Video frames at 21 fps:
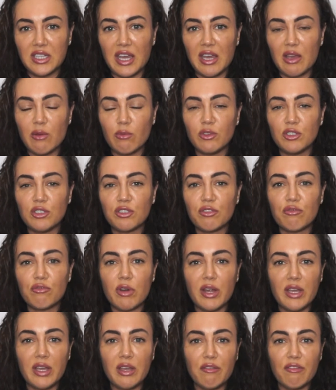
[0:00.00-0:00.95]
It was
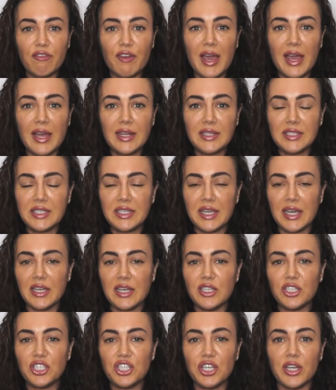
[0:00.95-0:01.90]
great for
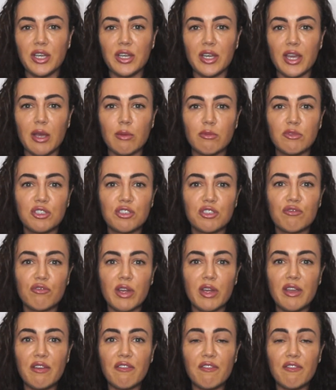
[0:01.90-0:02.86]
anti-aging, it was
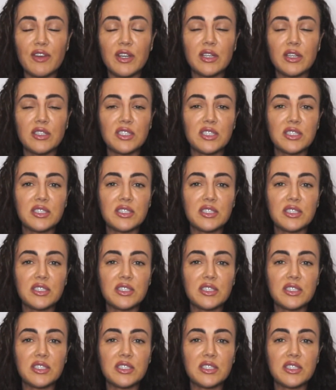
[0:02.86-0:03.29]
great for